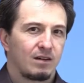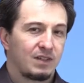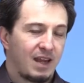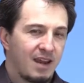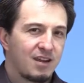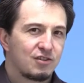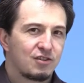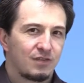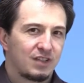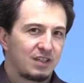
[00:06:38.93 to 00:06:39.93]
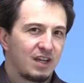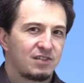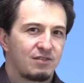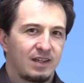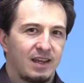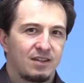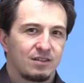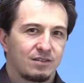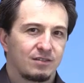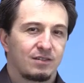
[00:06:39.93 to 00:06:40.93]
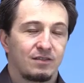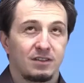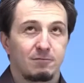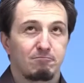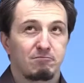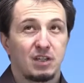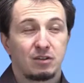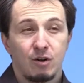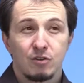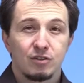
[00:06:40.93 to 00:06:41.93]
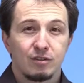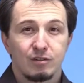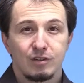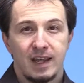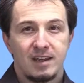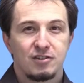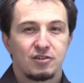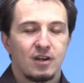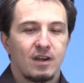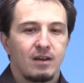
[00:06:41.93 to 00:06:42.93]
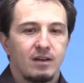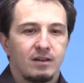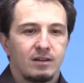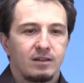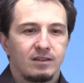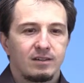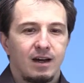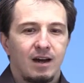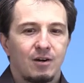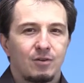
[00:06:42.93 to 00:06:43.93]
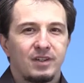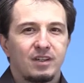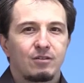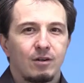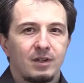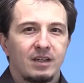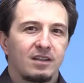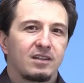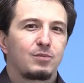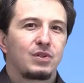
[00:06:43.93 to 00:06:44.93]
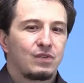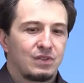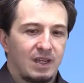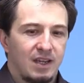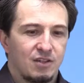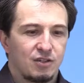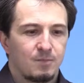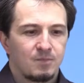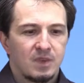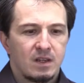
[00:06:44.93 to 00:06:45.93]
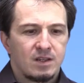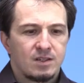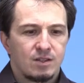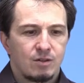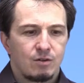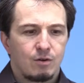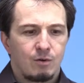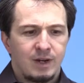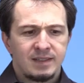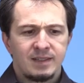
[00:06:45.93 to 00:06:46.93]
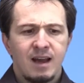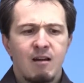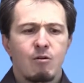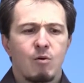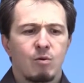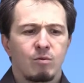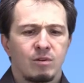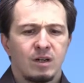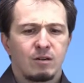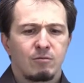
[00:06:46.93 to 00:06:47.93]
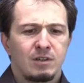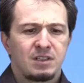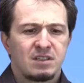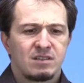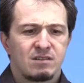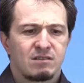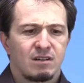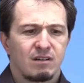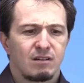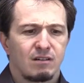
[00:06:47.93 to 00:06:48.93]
of an age, of an industrial age, of a technological age, are already growing in the previous age. So right now, what is